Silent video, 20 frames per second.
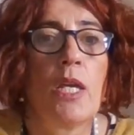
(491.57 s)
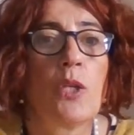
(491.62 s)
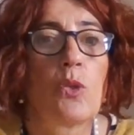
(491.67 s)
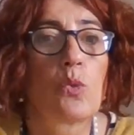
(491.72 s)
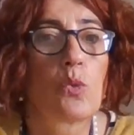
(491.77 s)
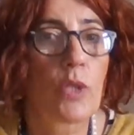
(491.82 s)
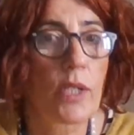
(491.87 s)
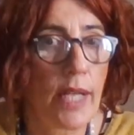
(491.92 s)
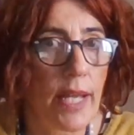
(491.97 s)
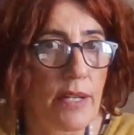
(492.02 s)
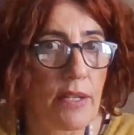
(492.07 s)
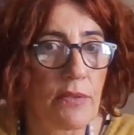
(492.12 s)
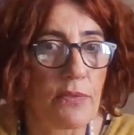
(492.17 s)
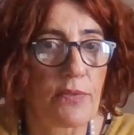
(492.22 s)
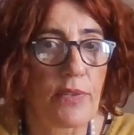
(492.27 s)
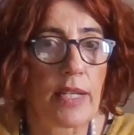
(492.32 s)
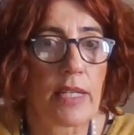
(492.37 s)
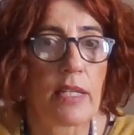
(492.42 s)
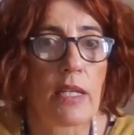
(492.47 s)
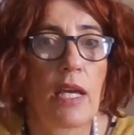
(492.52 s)
To
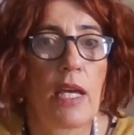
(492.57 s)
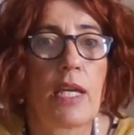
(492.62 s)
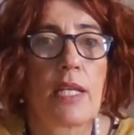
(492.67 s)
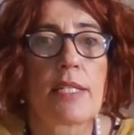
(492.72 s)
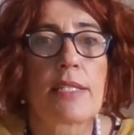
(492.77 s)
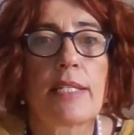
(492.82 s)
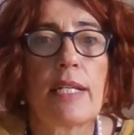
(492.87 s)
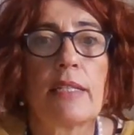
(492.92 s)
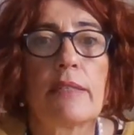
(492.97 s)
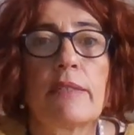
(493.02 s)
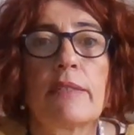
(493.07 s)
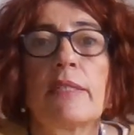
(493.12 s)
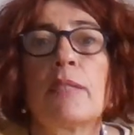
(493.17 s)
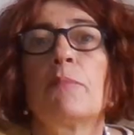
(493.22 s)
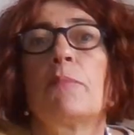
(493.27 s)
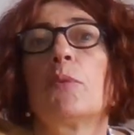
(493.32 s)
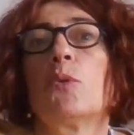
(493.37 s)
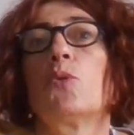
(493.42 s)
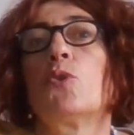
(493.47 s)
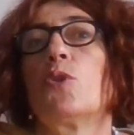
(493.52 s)
clarify, Saturn
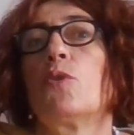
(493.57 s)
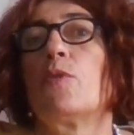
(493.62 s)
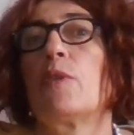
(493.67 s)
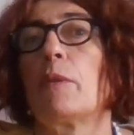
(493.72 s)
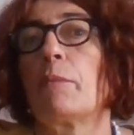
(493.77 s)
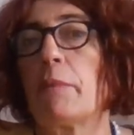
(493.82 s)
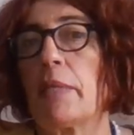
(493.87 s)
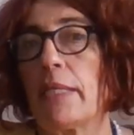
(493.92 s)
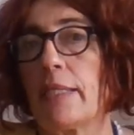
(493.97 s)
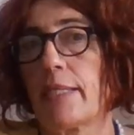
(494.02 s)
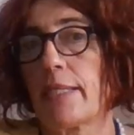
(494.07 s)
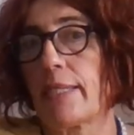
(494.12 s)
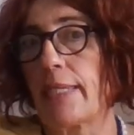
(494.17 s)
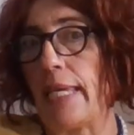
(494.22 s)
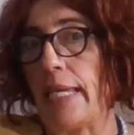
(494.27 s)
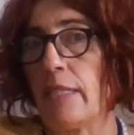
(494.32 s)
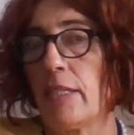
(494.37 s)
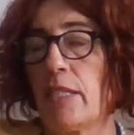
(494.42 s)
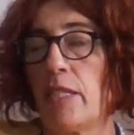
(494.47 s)
and Pluto will meet again